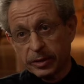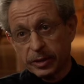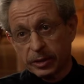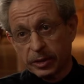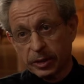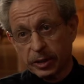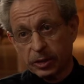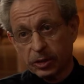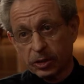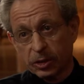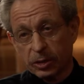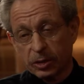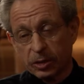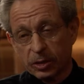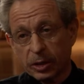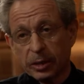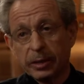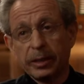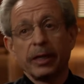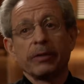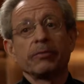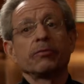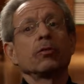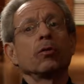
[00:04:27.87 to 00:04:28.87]
decisions,
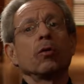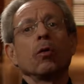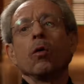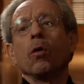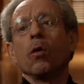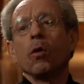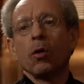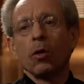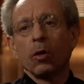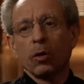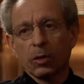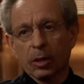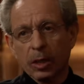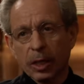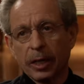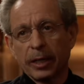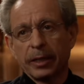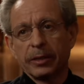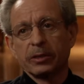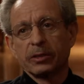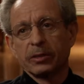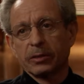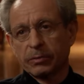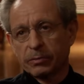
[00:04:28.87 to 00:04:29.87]
and therefore all
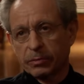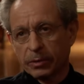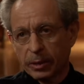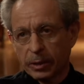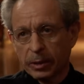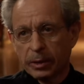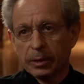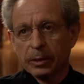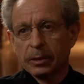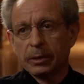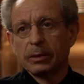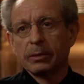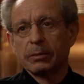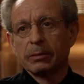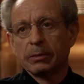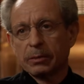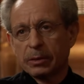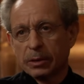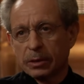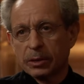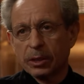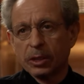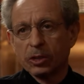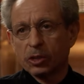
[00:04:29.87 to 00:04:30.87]
kinds of
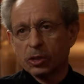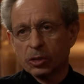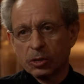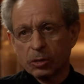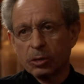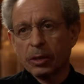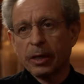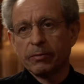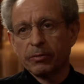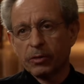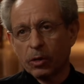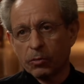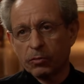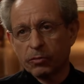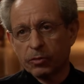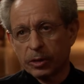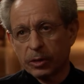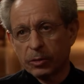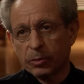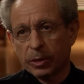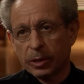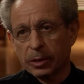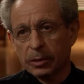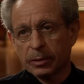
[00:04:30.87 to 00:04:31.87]
decisions have no
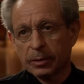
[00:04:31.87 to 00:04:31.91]
free will.